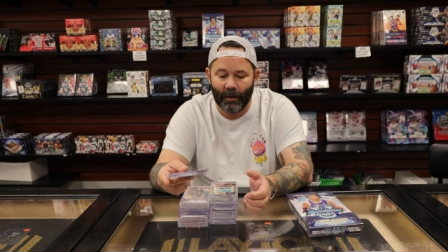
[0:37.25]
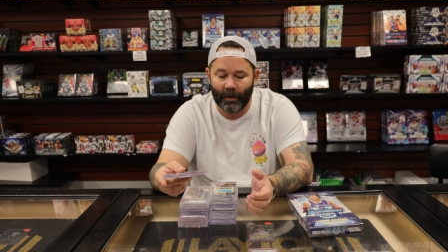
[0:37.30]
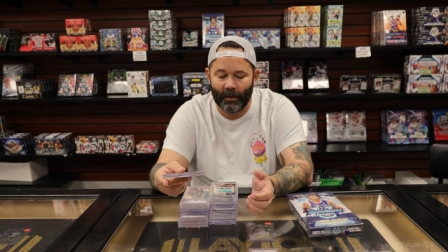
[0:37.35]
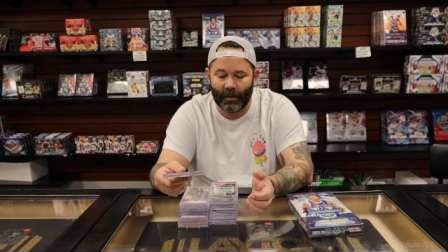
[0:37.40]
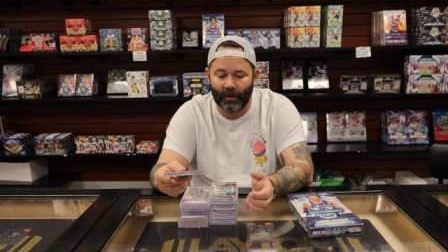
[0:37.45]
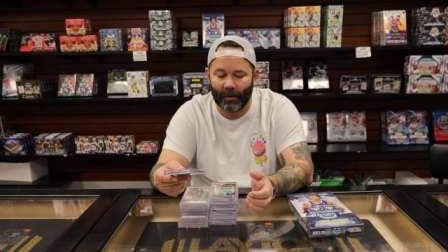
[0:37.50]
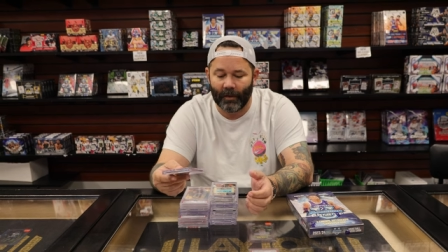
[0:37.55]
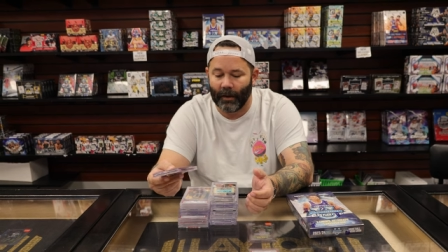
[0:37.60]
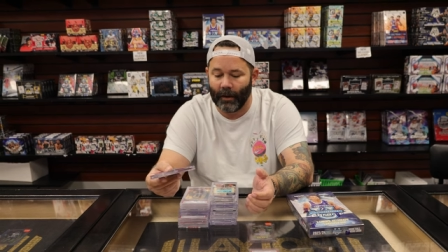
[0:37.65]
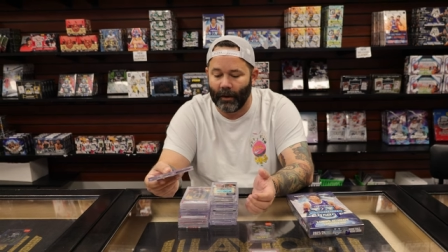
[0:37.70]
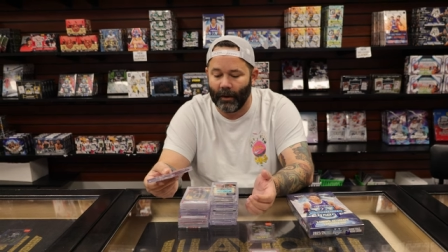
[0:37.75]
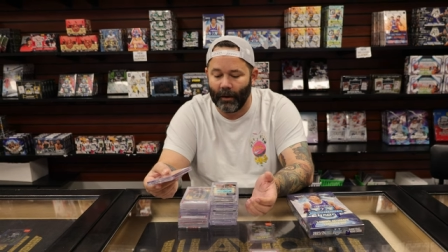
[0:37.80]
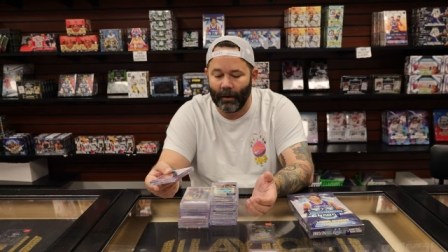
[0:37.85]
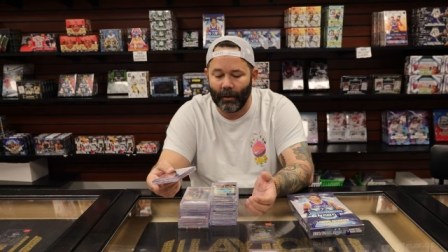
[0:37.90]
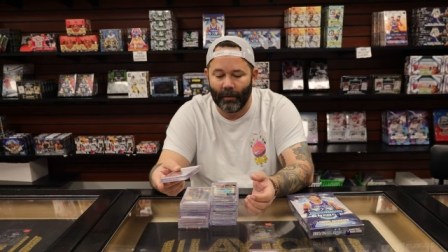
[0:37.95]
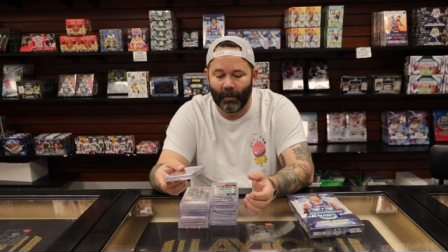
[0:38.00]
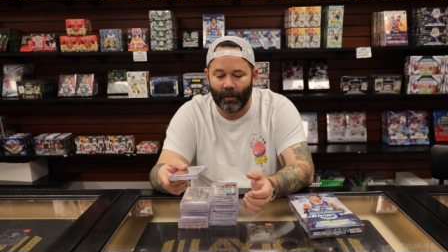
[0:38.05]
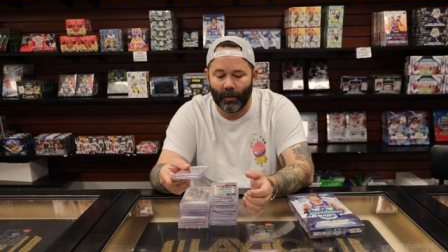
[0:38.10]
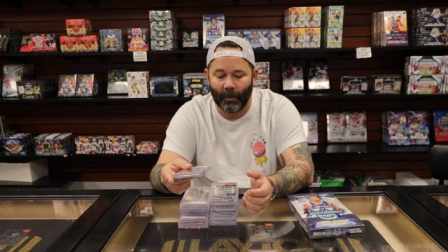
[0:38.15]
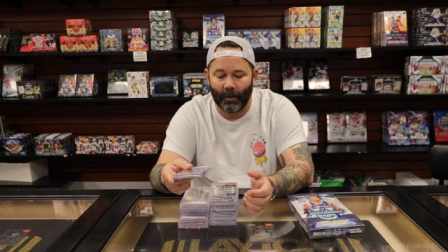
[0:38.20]
I just kind
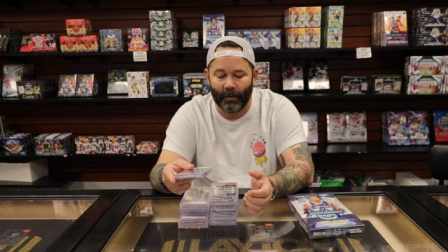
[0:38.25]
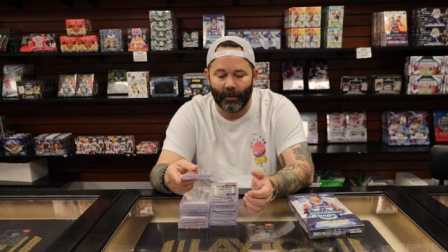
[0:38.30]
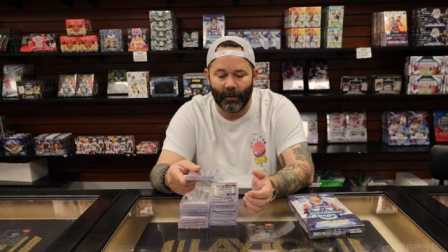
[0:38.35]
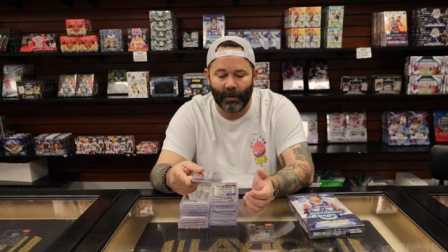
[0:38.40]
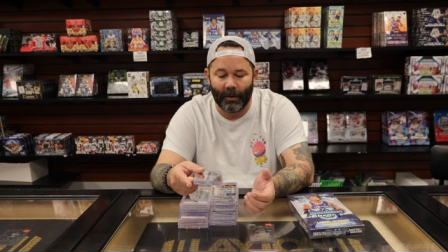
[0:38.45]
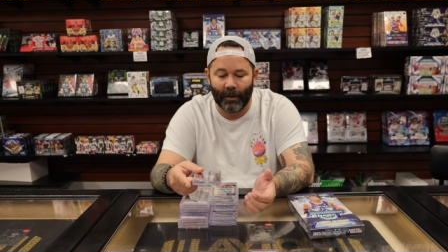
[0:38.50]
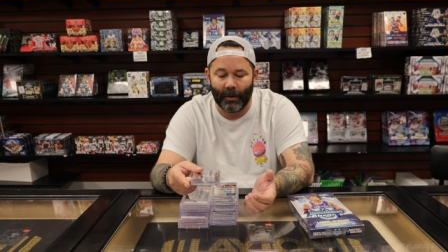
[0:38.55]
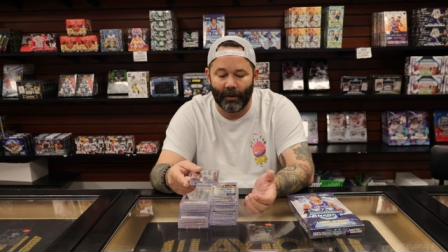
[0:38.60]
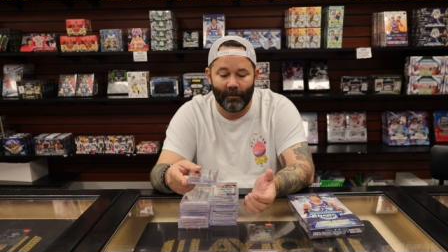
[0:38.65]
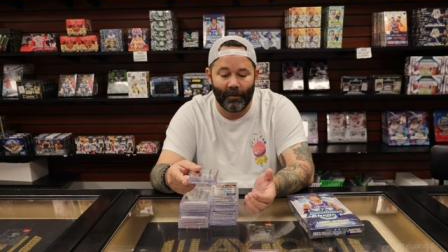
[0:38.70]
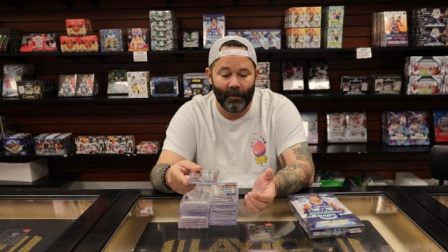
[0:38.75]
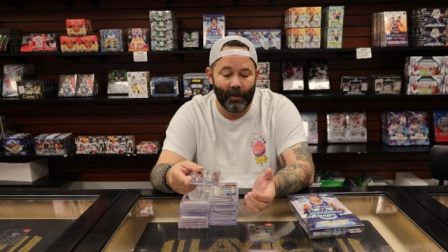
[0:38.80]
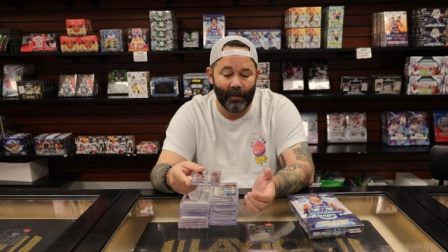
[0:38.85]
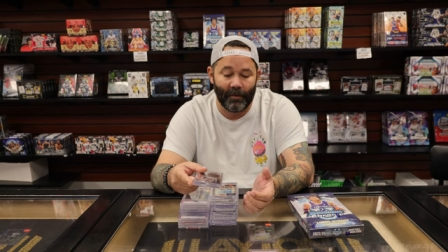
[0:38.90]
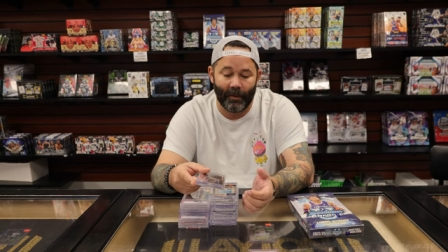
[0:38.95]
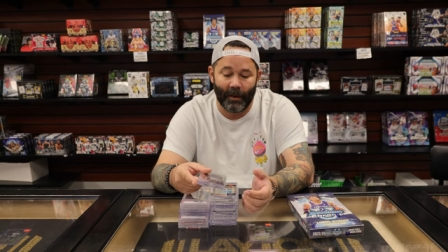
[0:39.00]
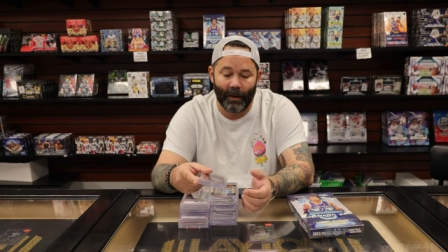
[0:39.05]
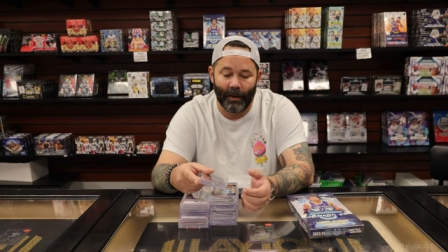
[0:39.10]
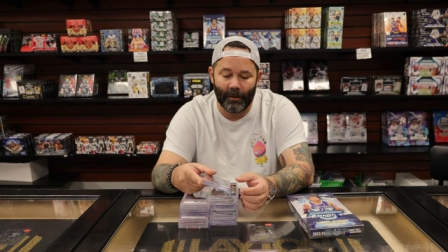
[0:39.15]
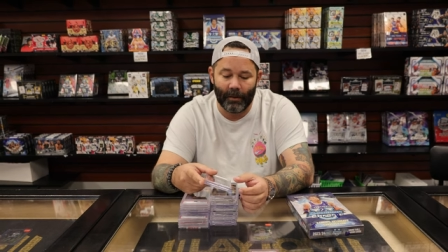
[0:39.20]
of took everything at
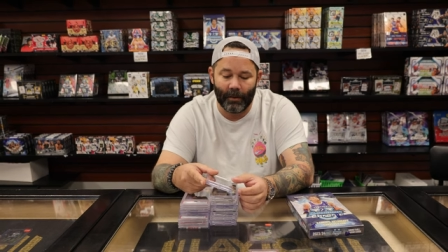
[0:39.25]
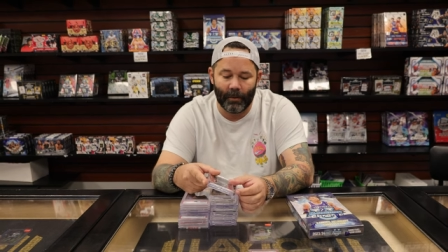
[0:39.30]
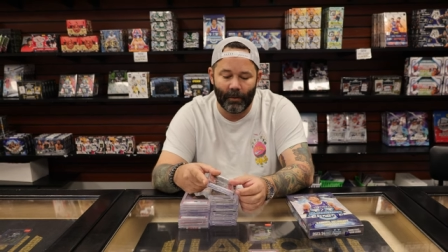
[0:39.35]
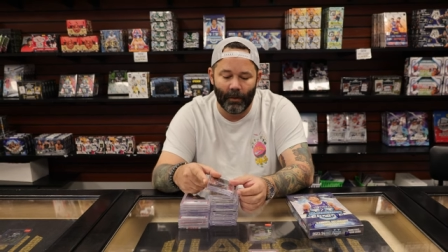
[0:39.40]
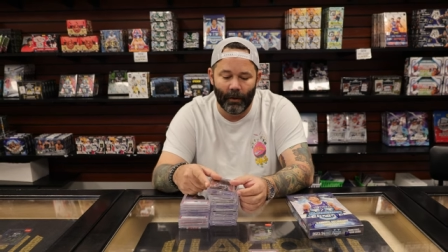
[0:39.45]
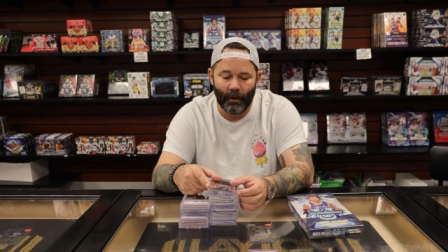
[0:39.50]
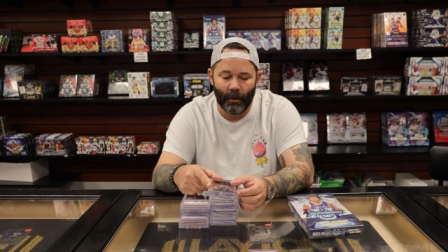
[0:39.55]
face value.